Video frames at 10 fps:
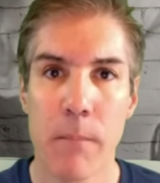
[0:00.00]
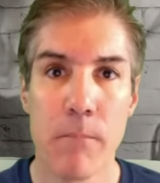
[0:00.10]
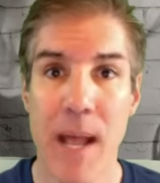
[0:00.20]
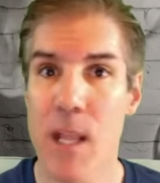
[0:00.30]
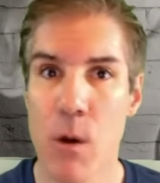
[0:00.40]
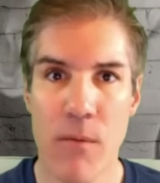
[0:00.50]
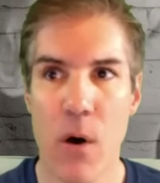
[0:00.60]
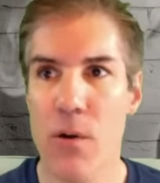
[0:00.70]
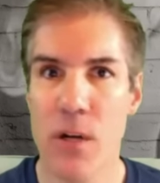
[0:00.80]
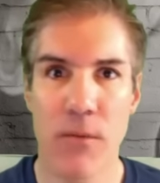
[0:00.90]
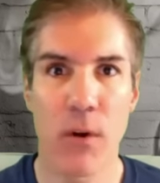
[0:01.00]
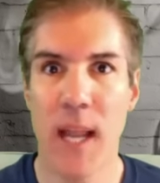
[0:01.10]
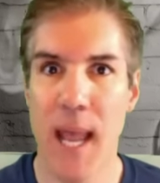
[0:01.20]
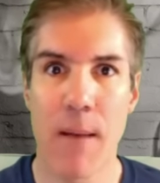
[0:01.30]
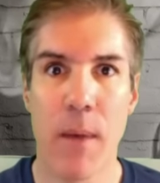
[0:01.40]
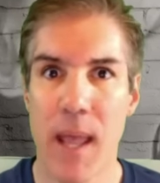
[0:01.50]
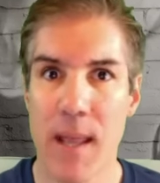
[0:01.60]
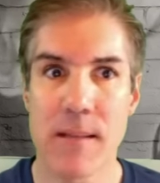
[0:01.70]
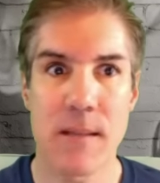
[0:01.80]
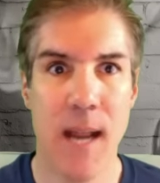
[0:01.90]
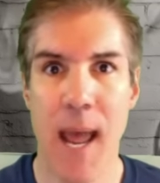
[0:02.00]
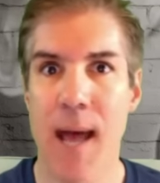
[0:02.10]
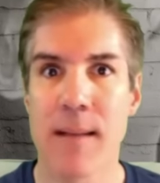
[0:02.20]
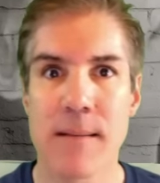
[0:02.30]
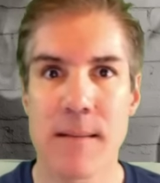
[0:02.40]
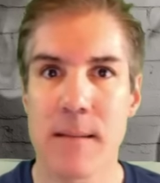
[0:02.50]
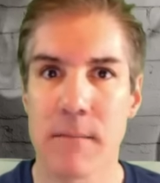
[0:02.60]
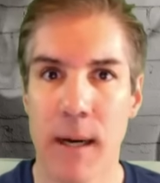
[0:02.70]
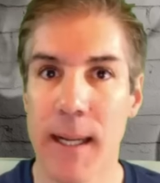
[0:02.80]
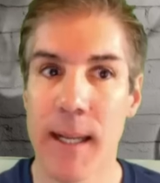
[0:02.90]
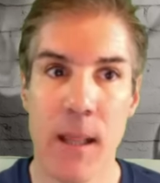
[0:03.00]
menu of all your different campaigns and ads, right?